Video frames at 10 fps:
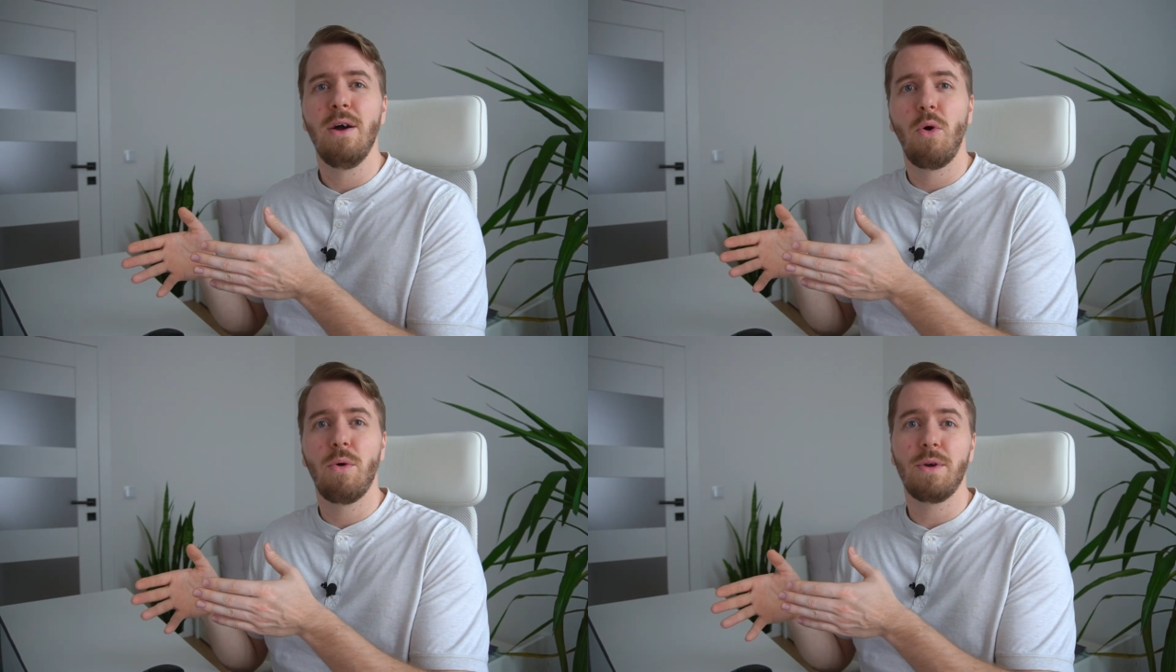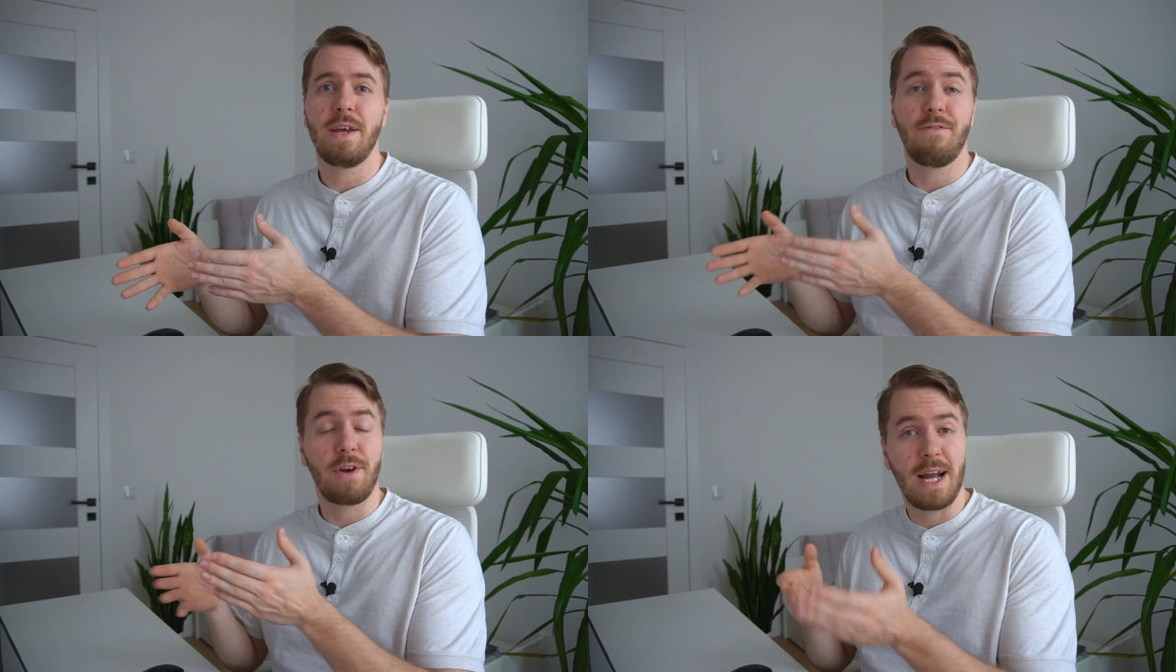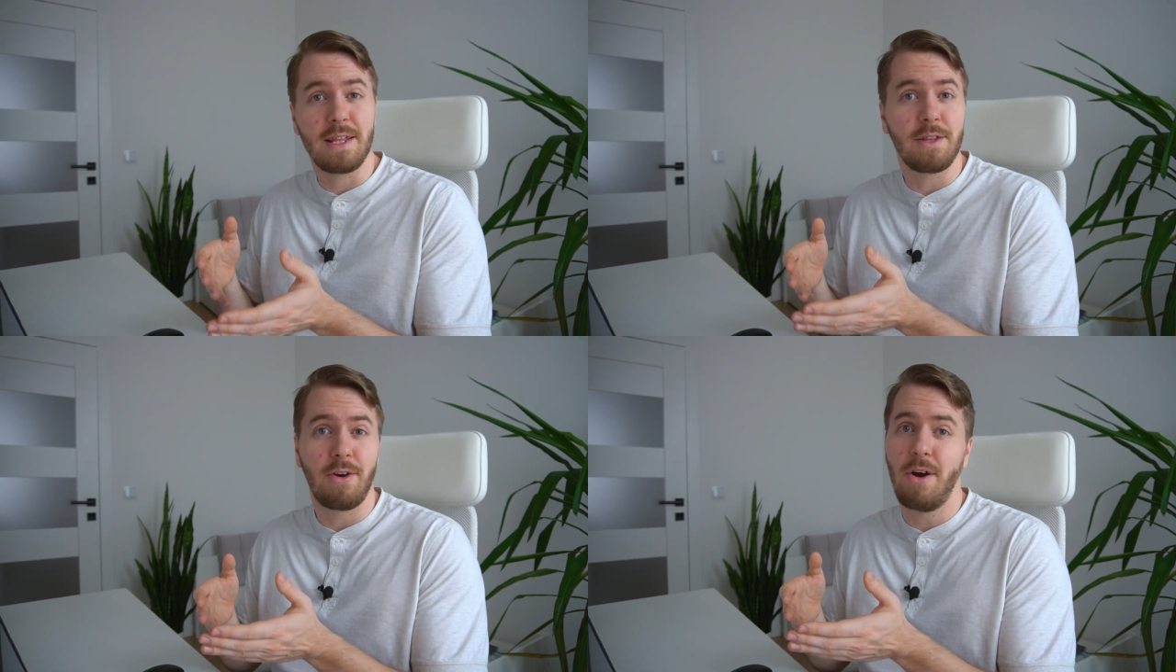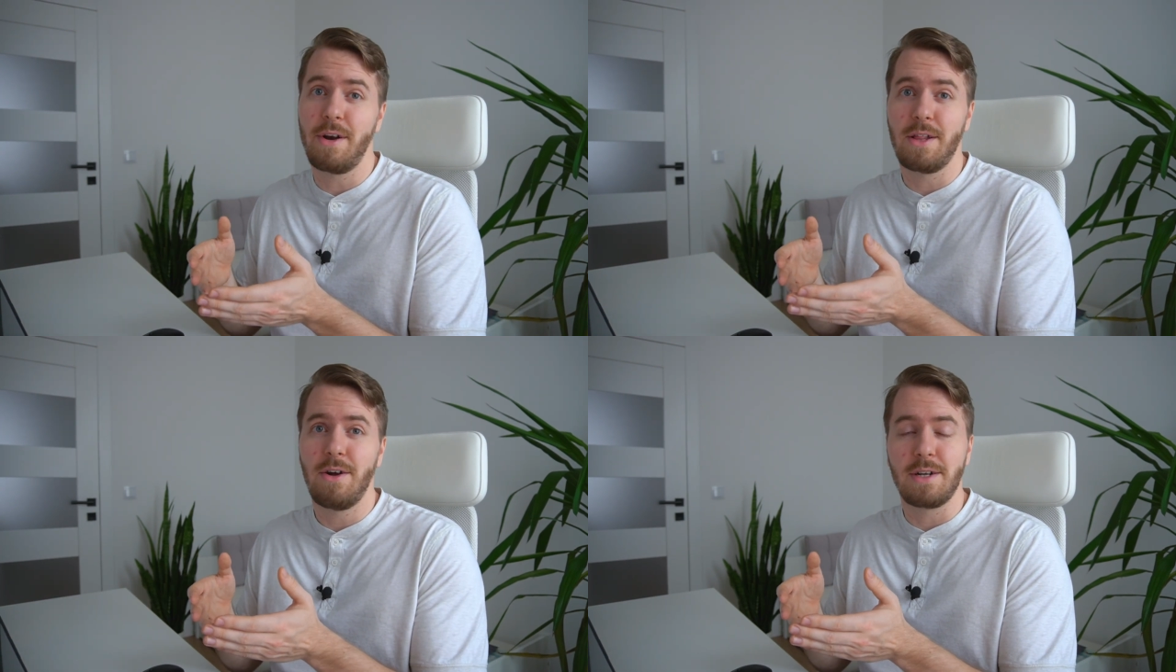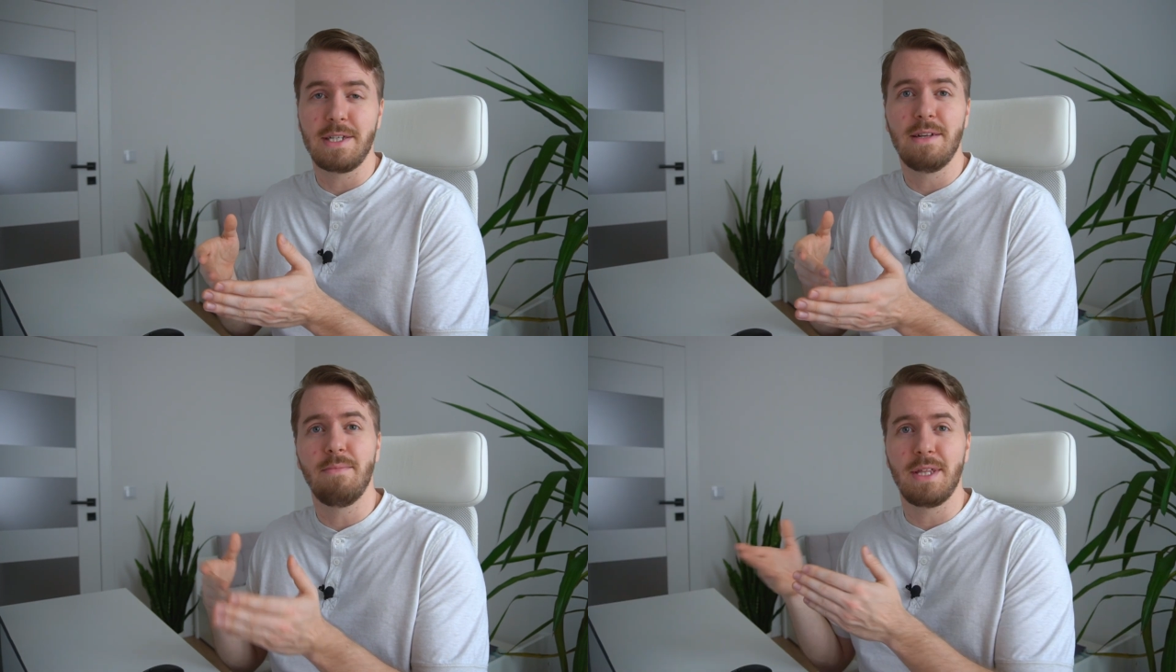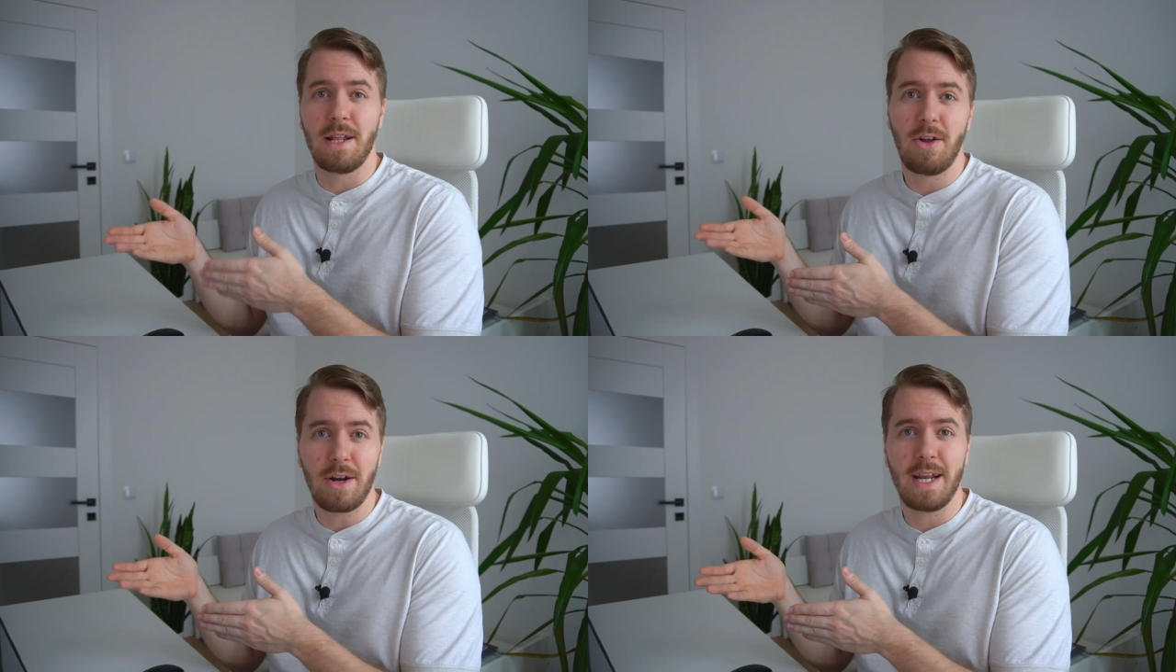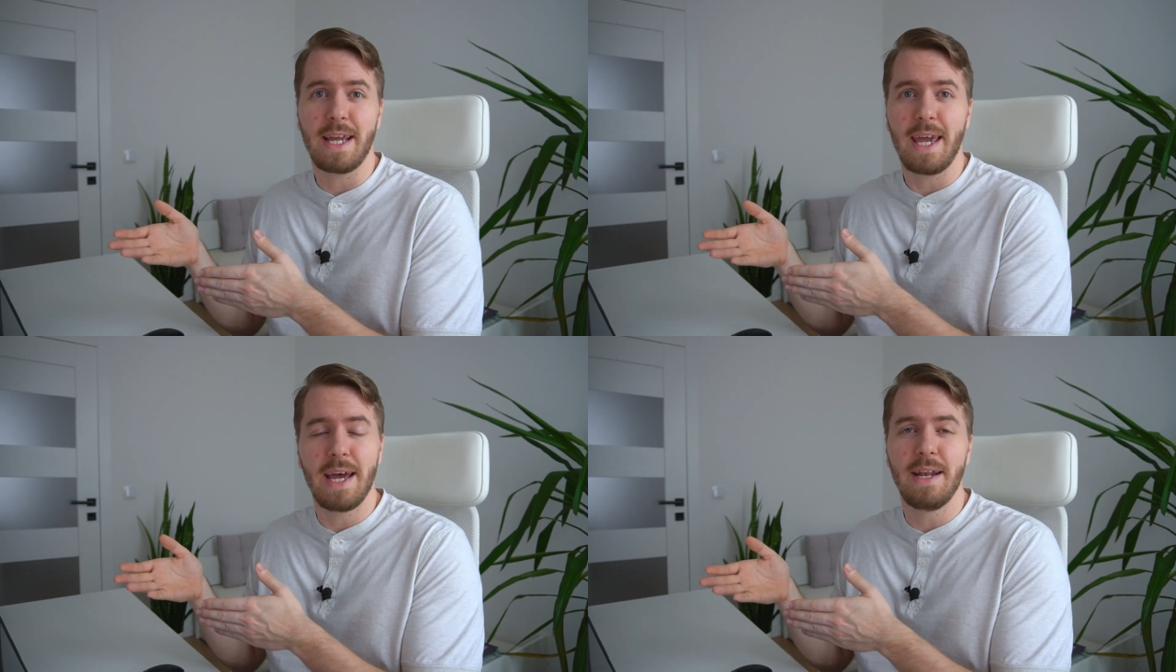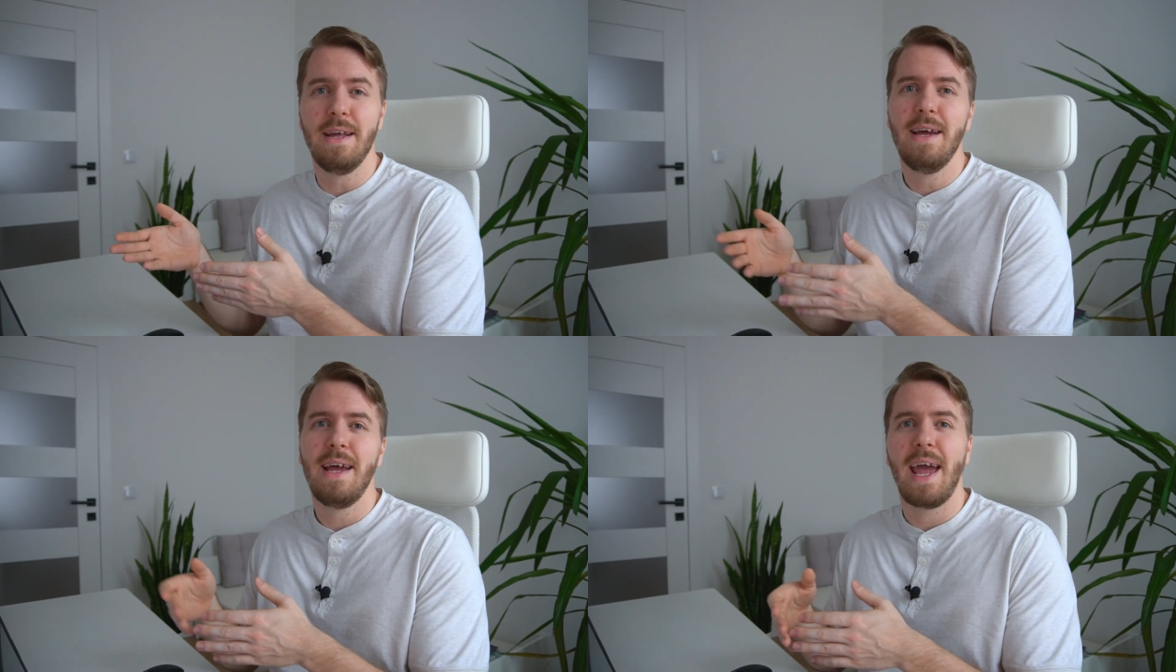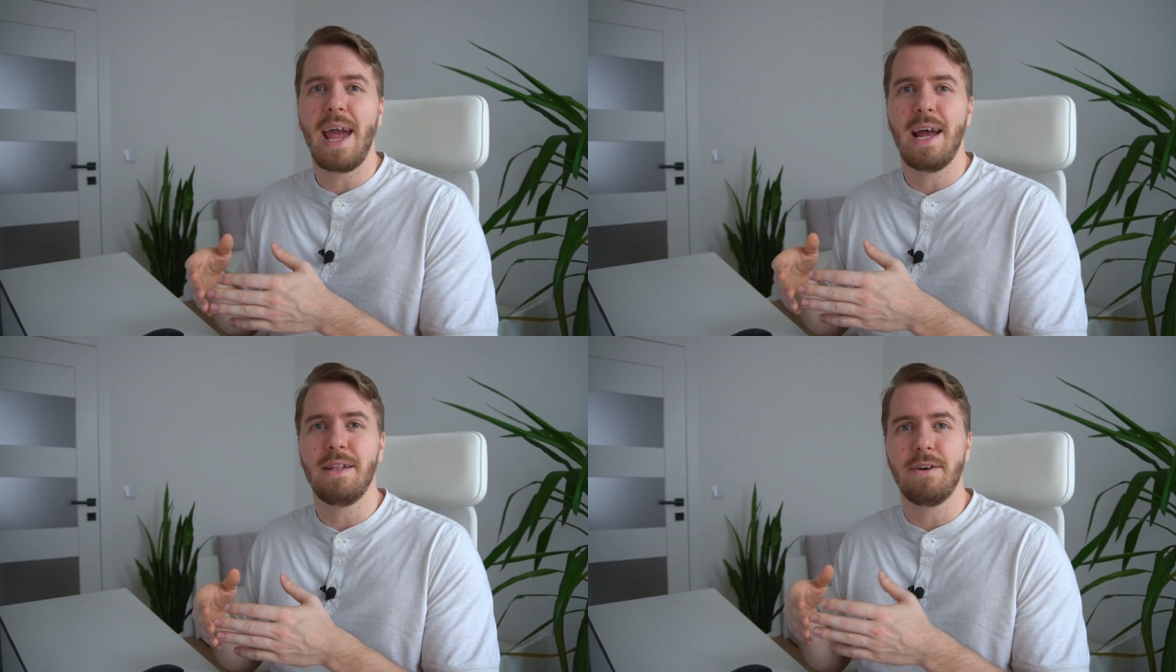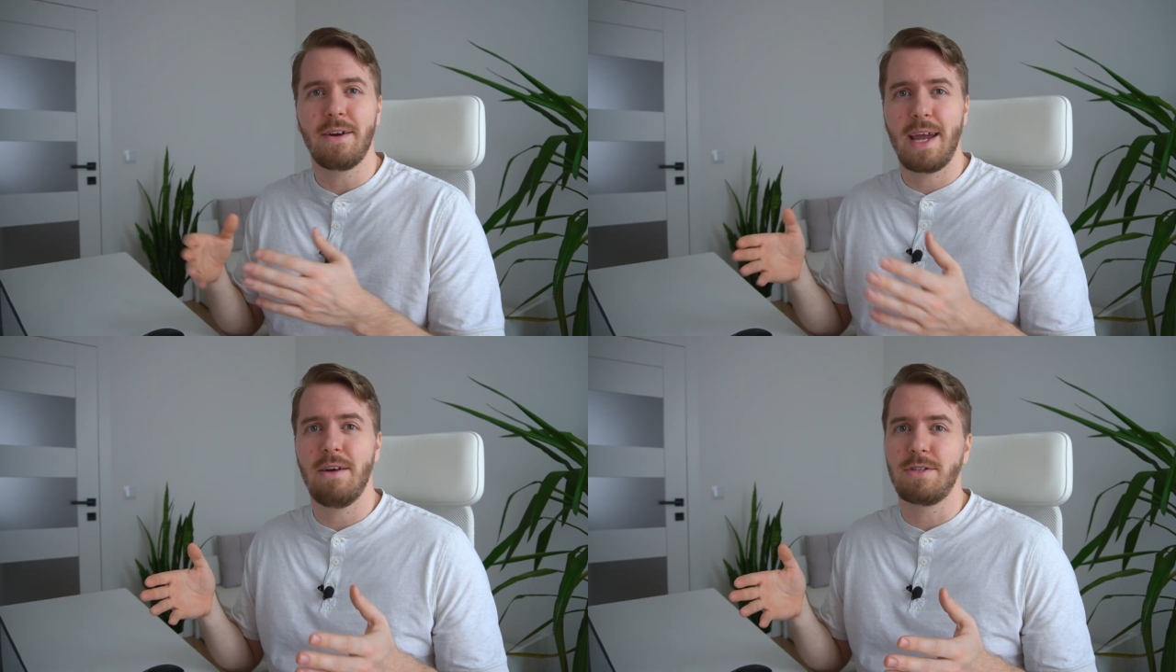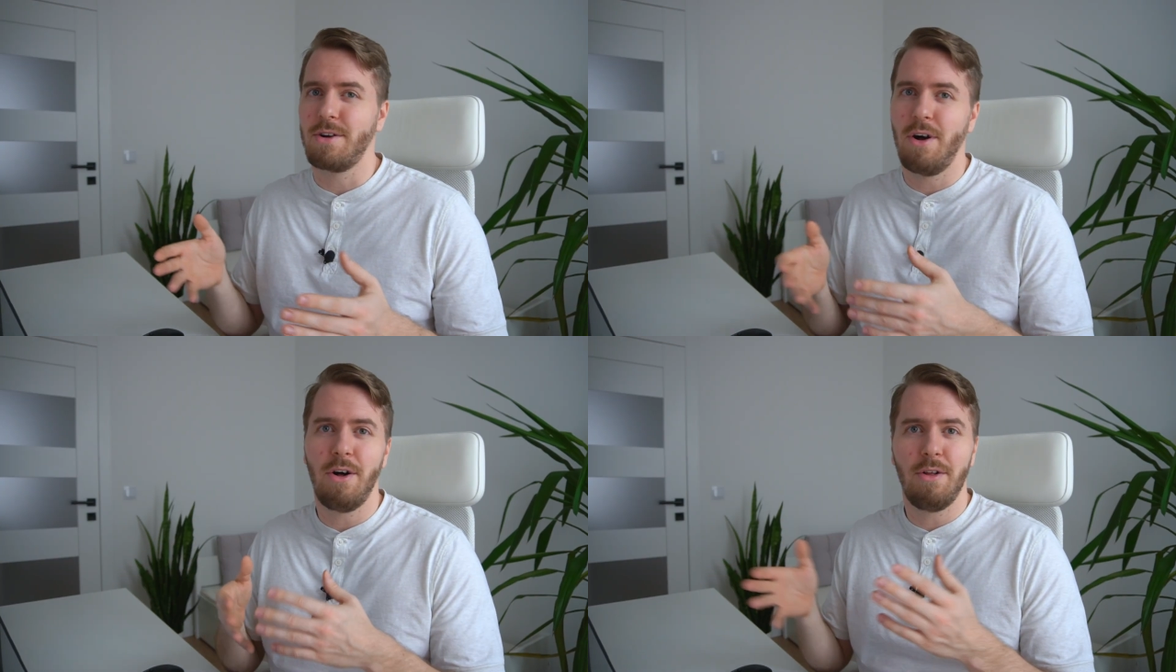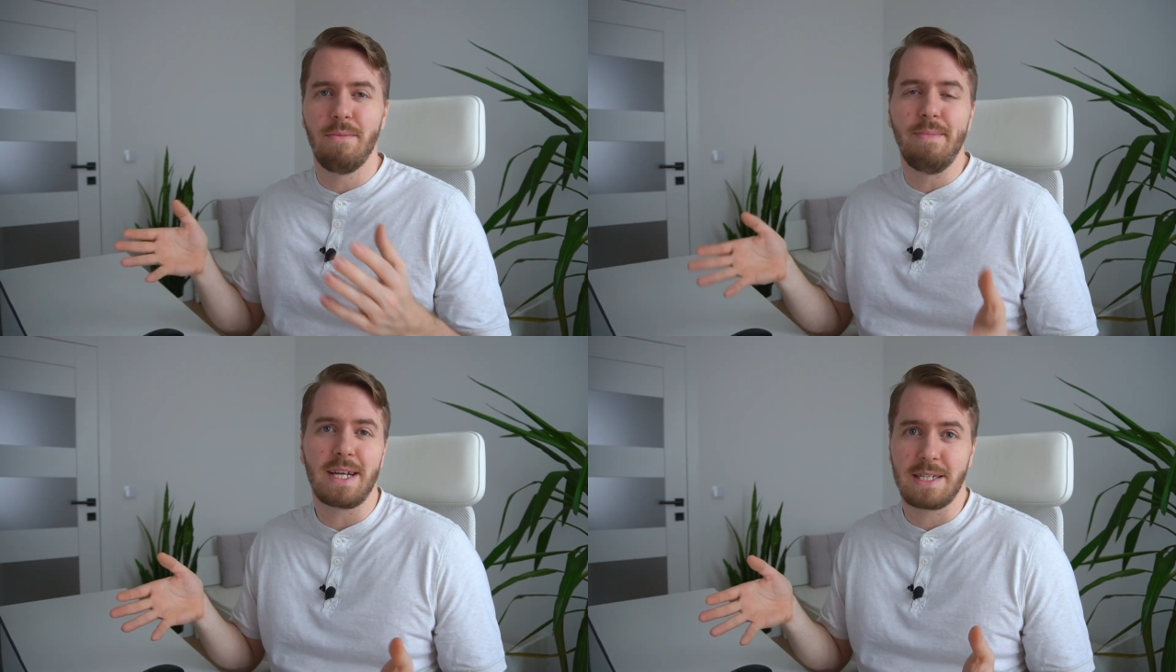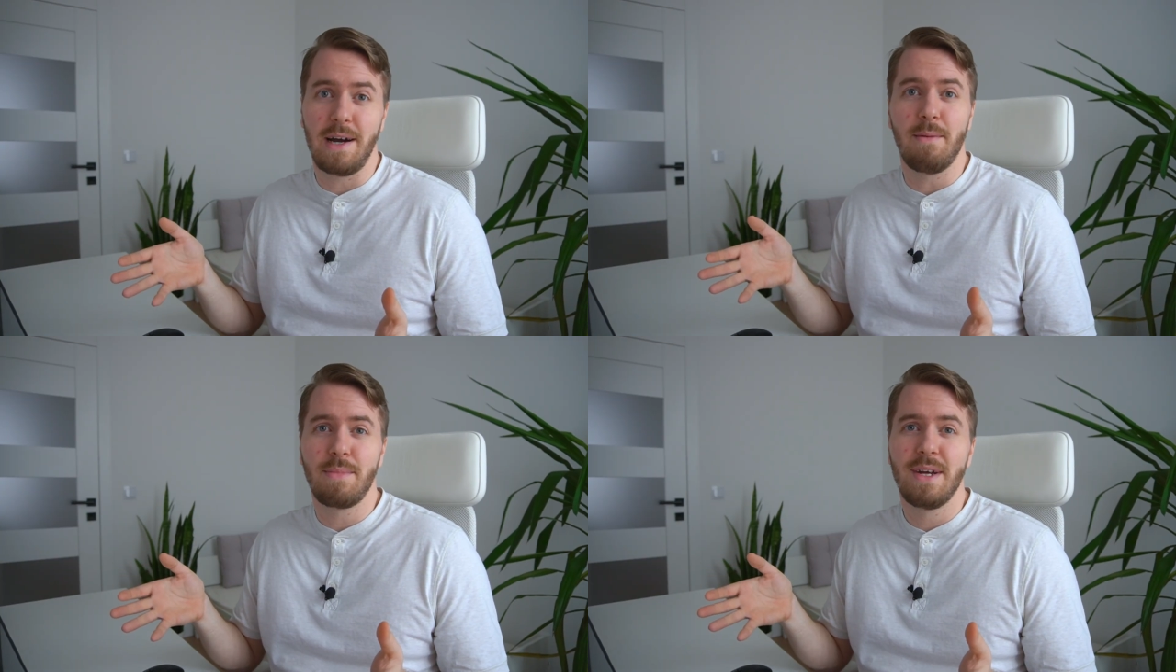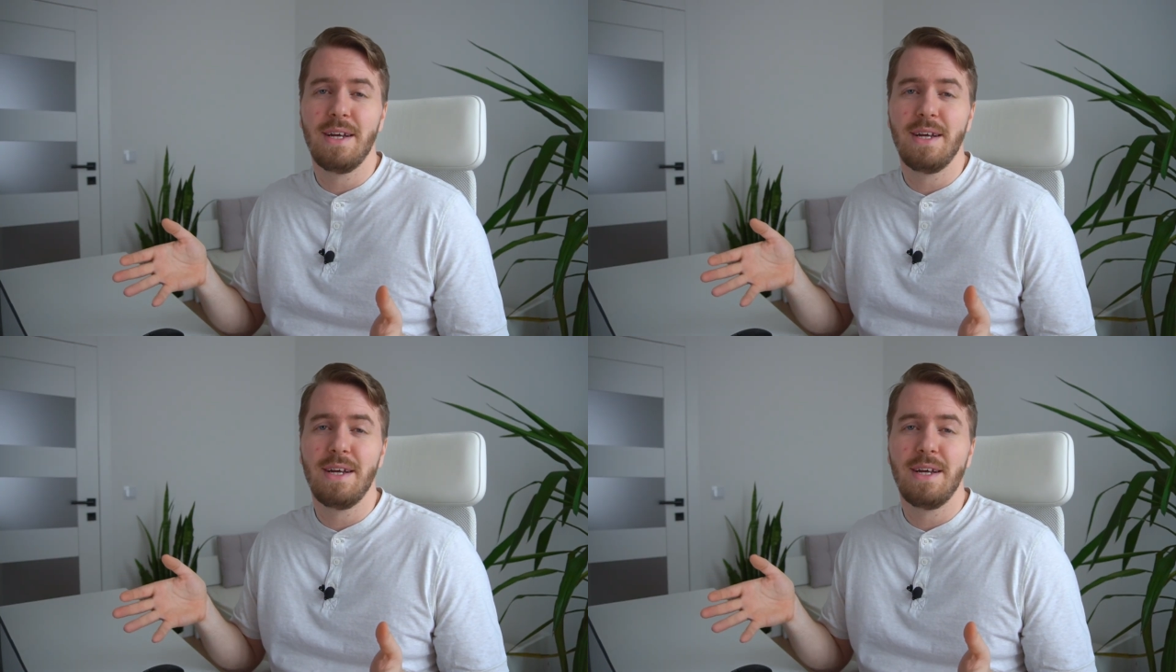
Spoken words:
or they forget that they're already logged in, but they log in again and their accounts are all mixed up.